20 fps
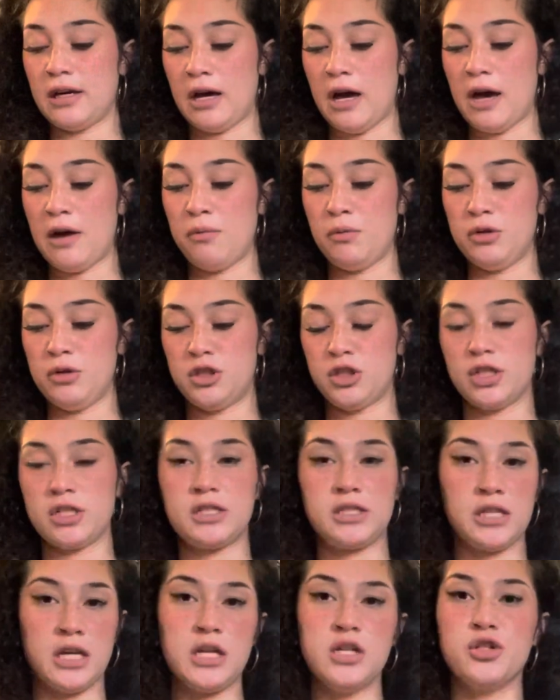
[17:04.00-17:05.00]
I would
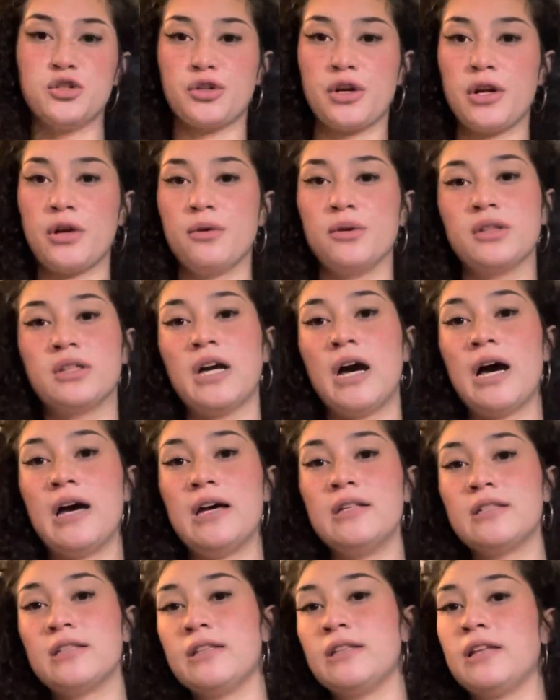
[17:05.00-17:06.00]
just sit and drink with
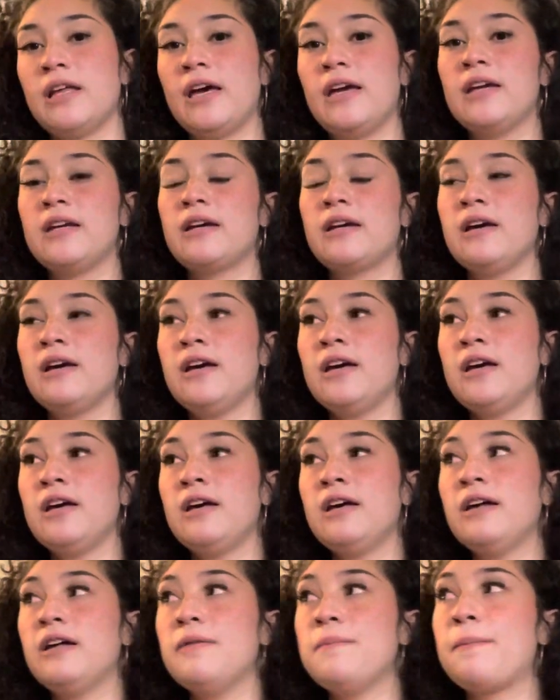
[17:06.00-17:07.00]
guys and like
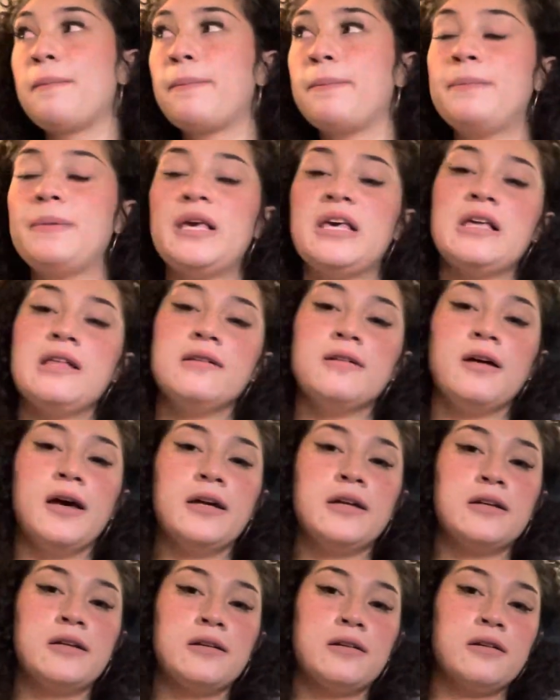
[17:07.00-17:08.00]
be
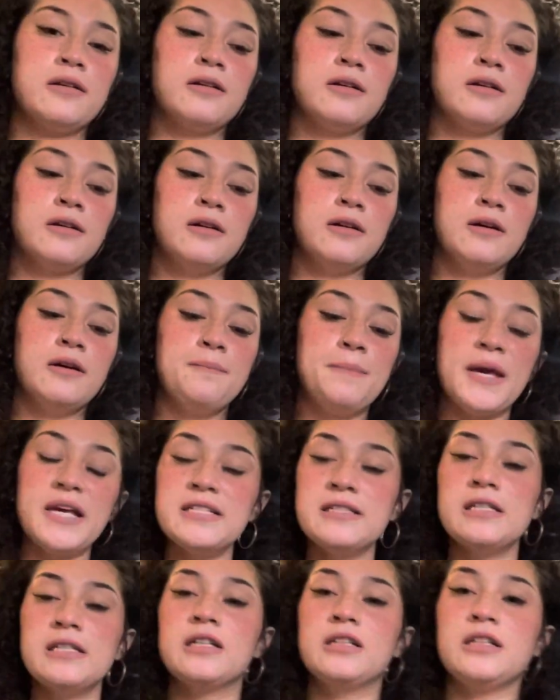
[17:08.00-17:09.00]
like
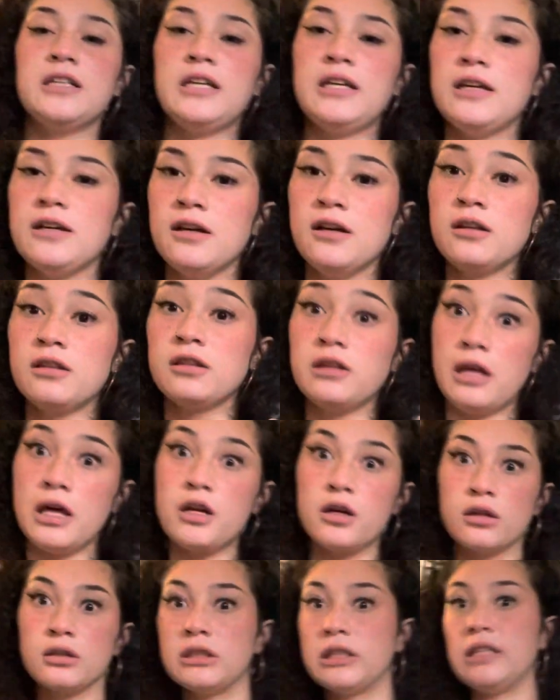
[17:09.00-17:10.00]
basically
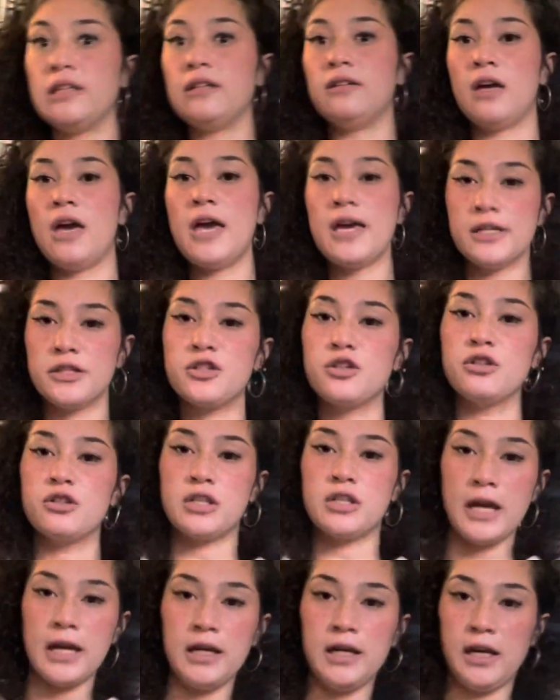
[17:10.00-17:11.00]
literally
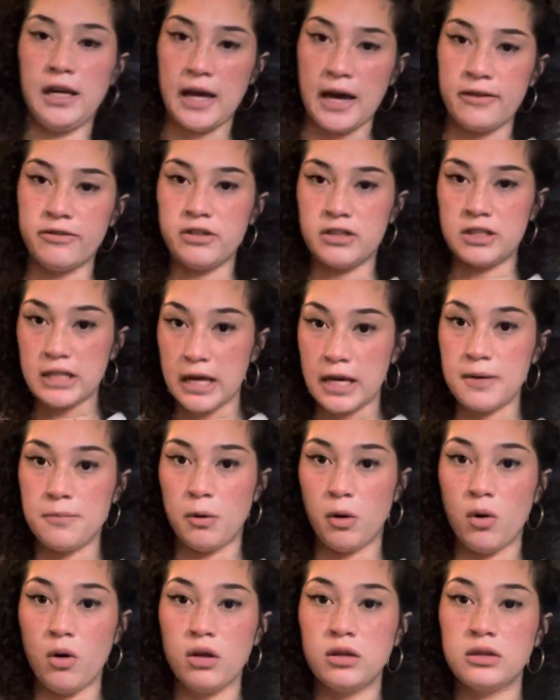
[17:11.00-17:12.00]
entertaining at the
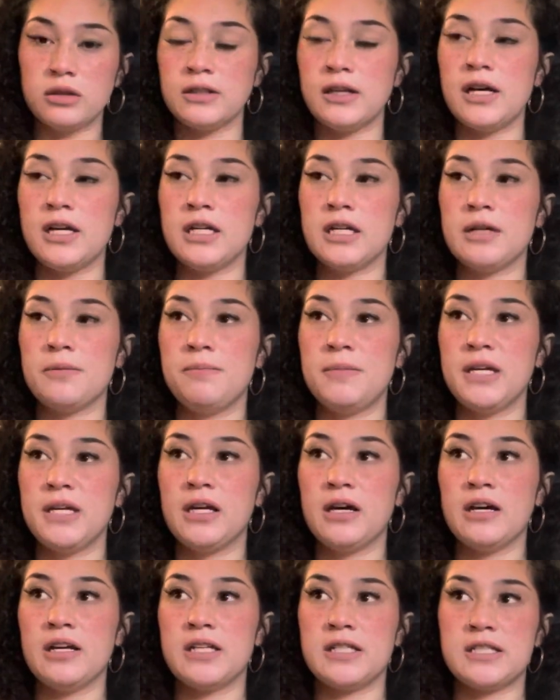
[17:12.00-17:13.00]
table, like
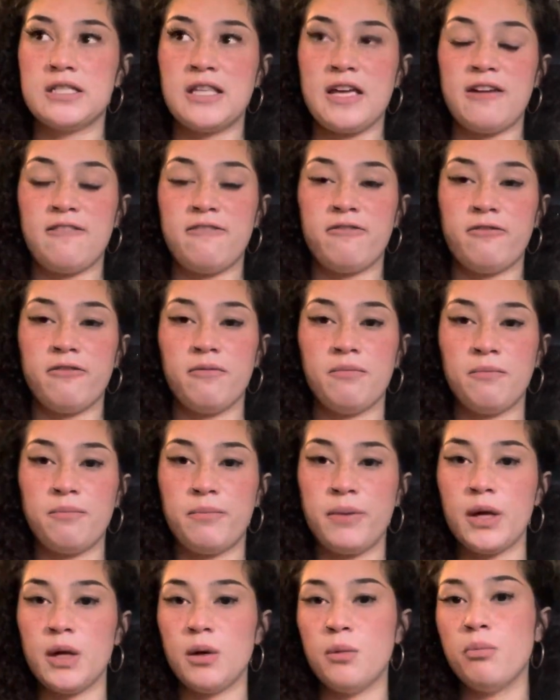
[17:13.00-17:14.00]
because they've
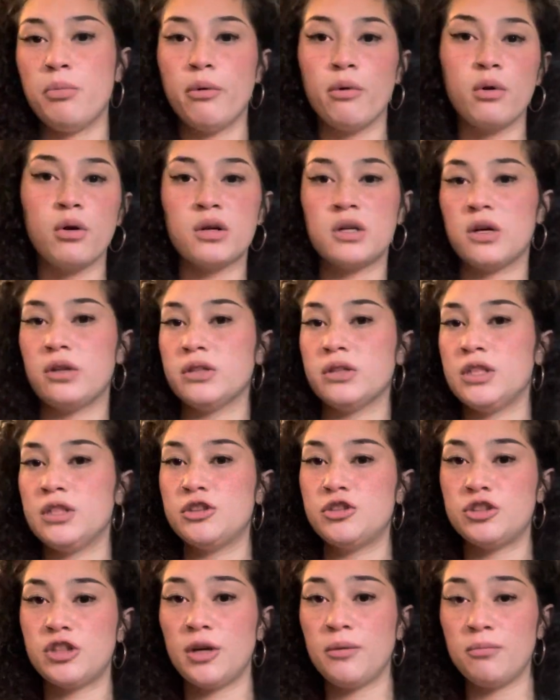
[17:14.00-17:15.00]
been bored on this
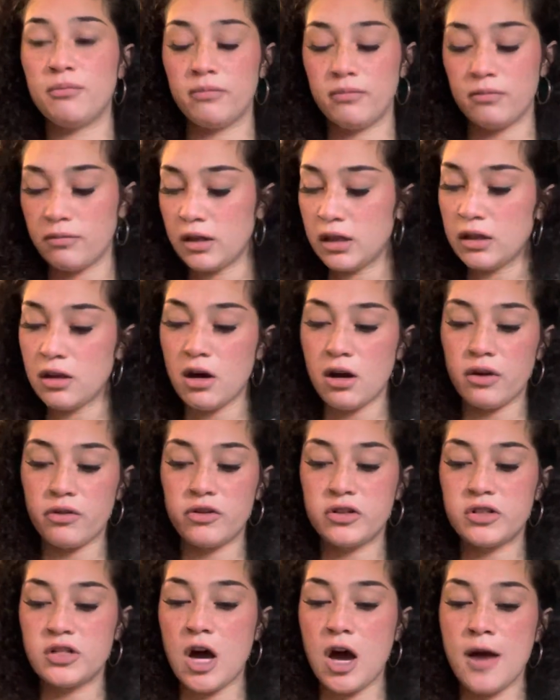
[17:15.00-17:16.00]
shit a lot of
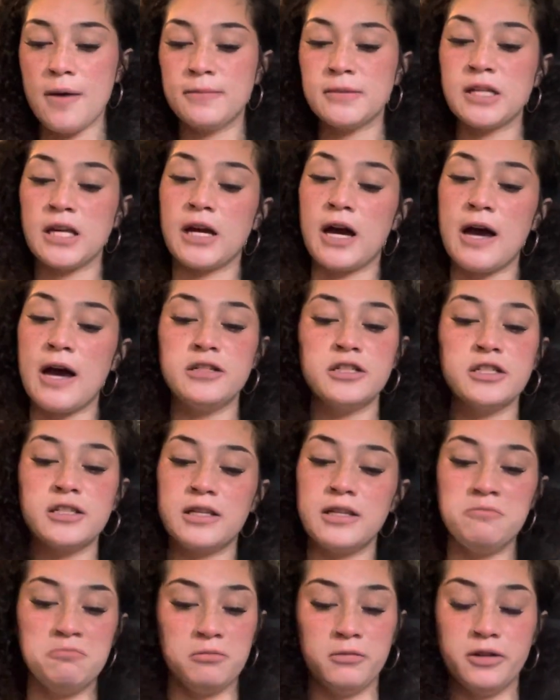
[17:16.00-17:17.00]
the times. Like I just
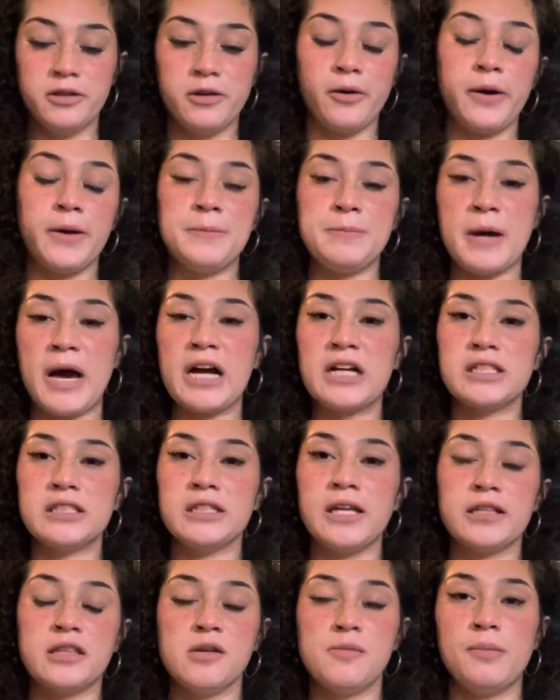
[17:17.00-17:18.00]
keep going back to
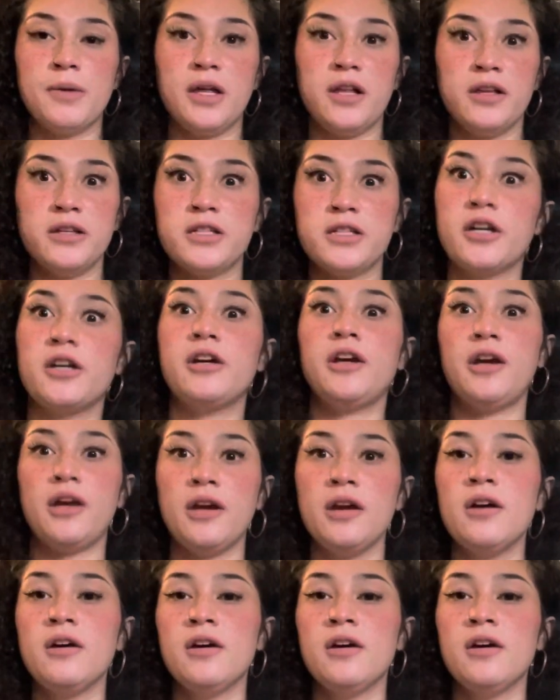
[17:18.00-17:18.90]
like the military